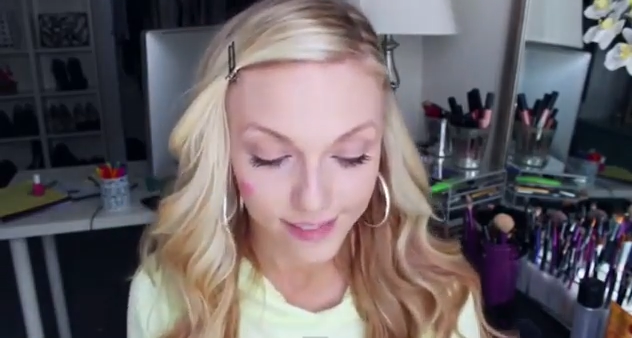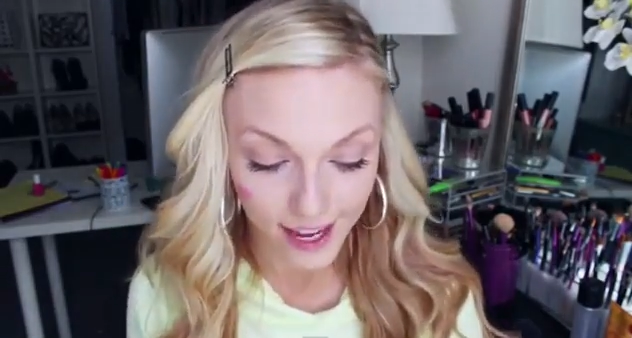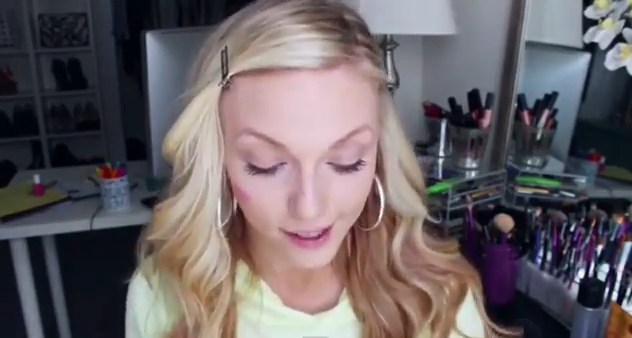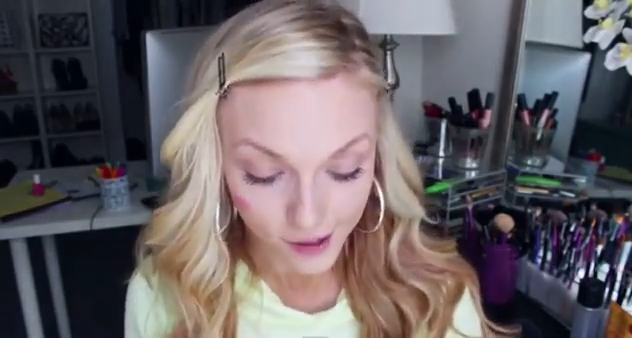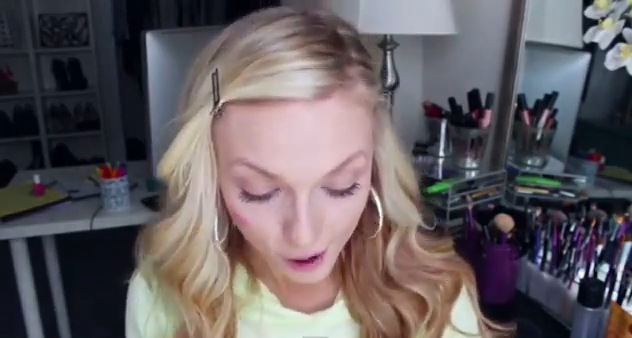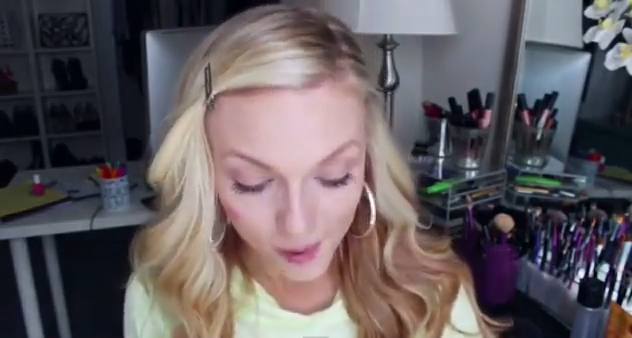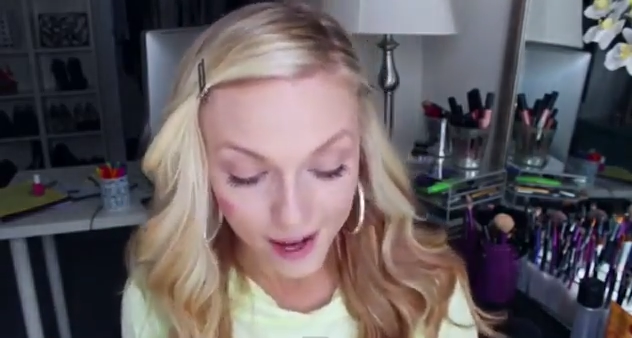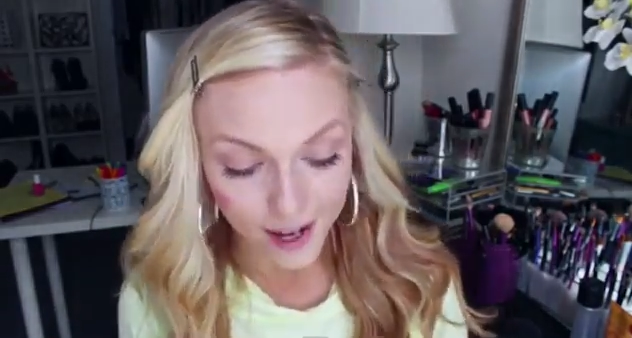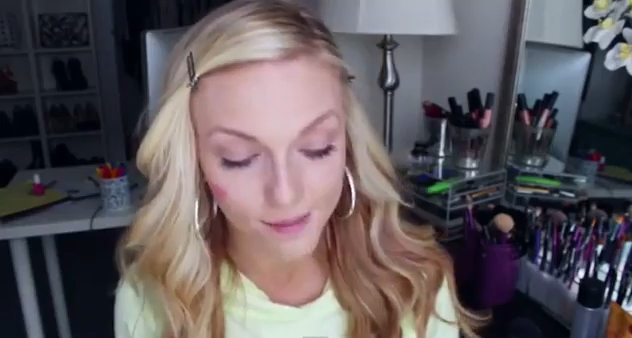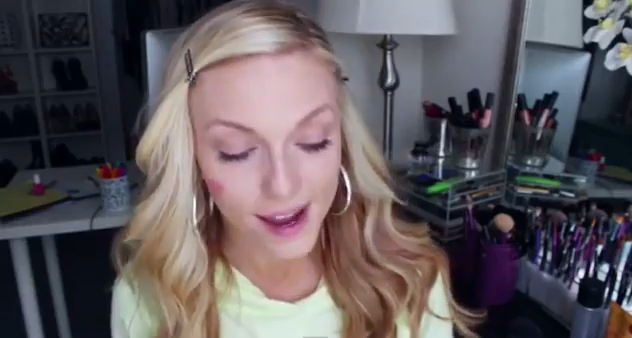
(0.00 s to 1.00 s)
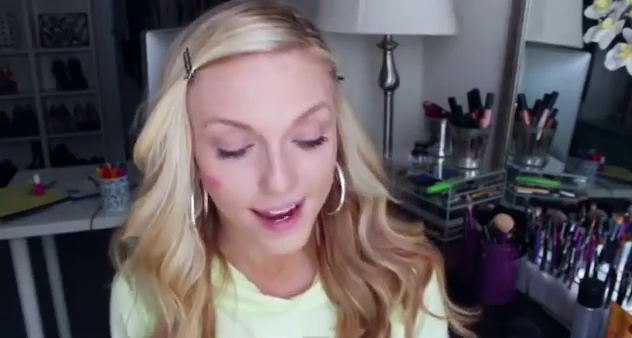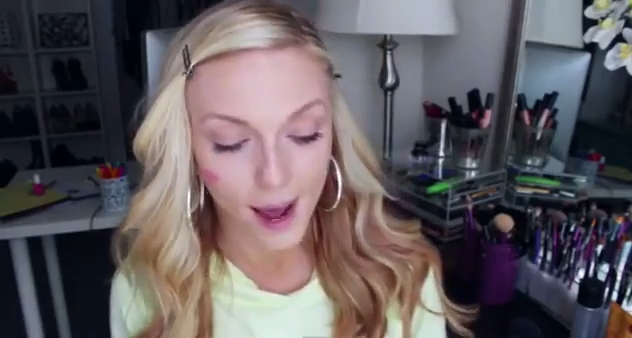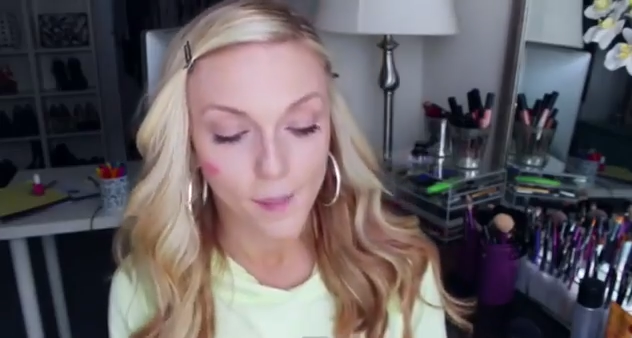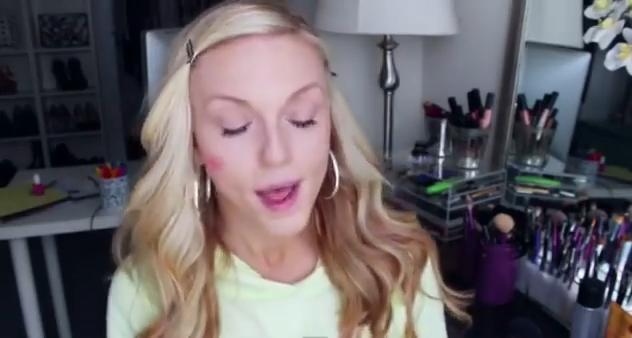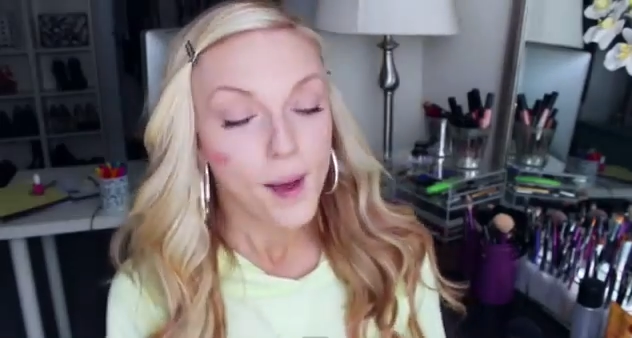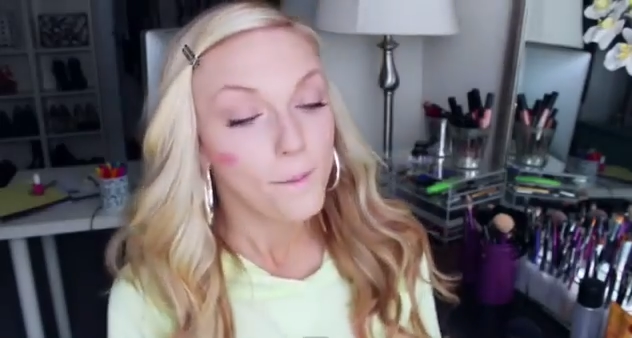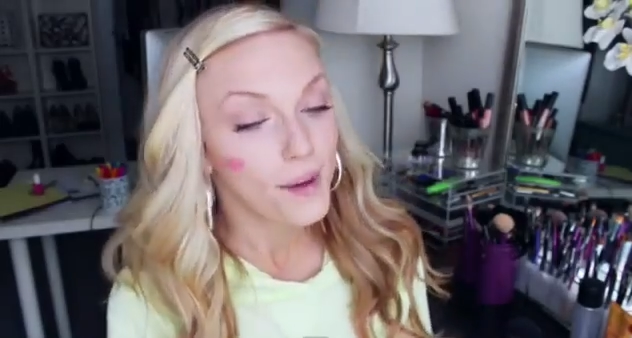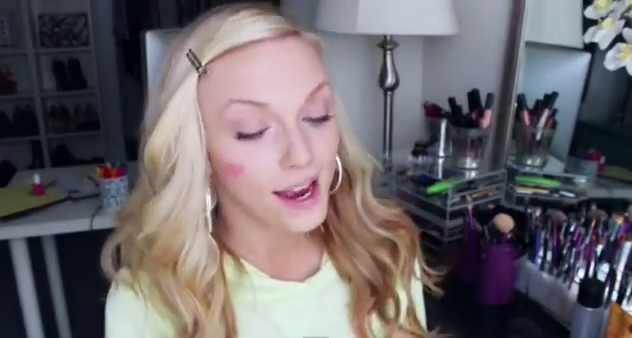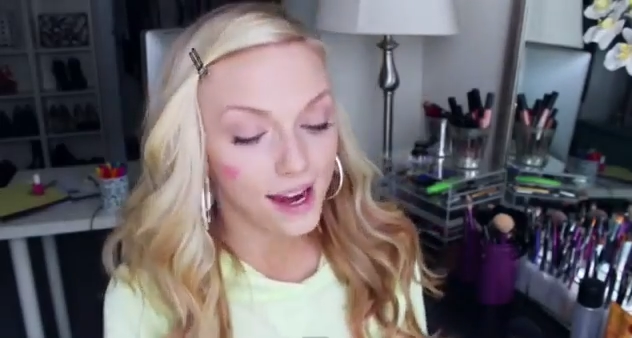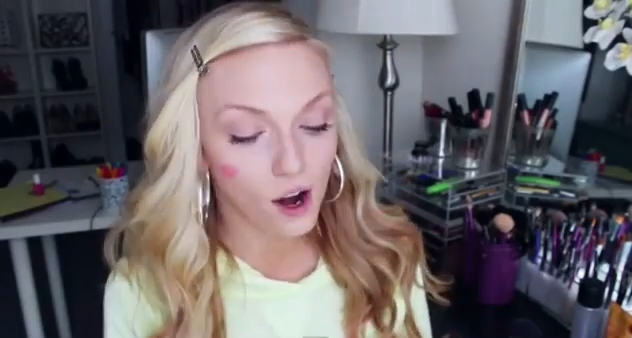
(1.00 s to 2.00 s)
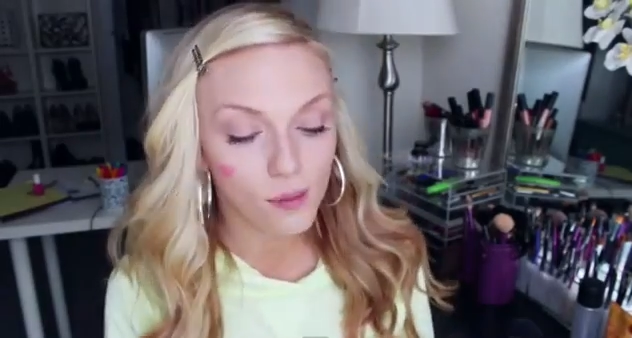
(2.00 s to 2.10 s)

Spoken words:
like no makeup. But it